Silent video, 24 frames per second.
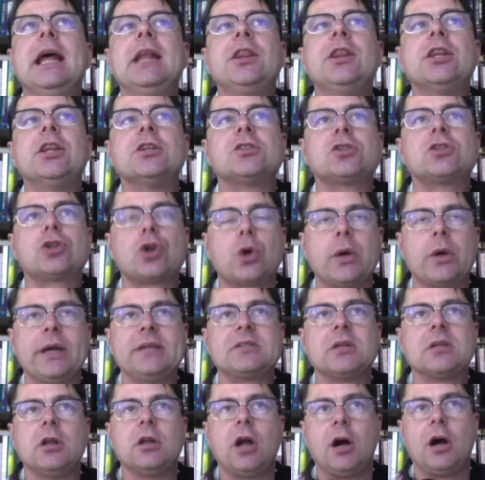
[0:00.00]
the story
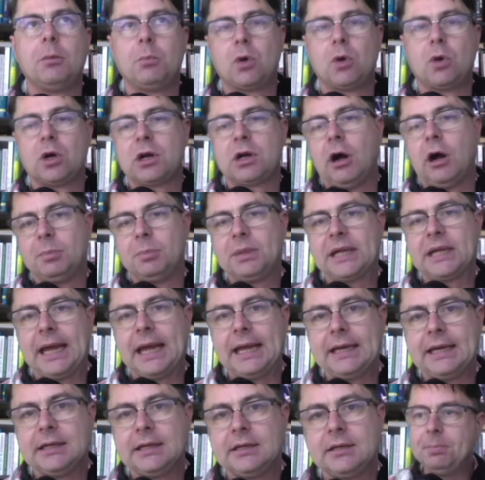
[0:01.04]
is a lot more
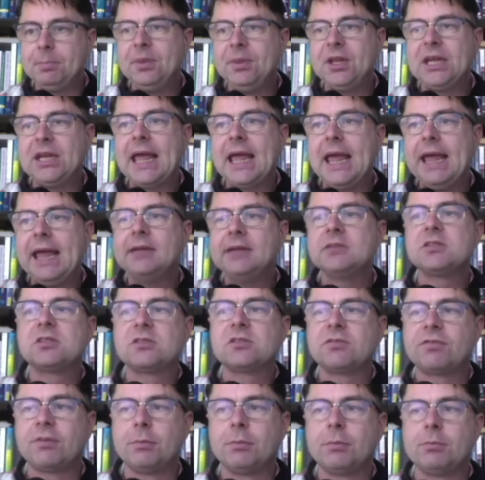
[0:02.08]
complicated. The gains
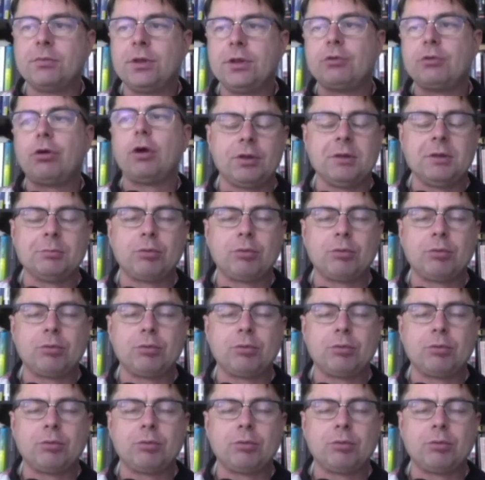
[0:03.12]
from the growth in